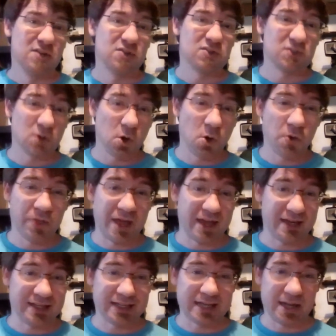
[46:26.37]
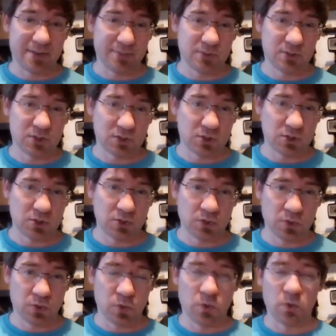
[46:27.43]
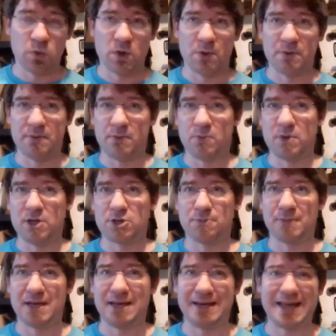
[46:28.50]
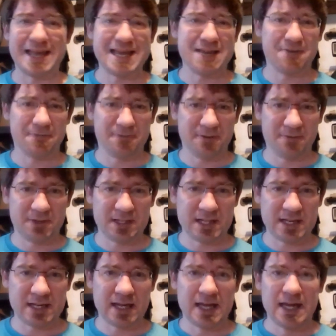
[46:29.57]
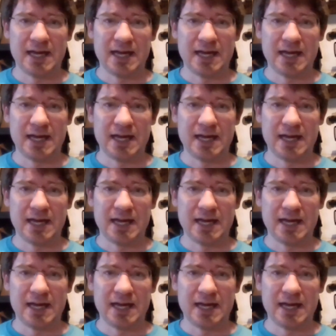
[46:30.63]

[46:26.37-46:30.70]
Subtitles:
So that comes to what we each made 850,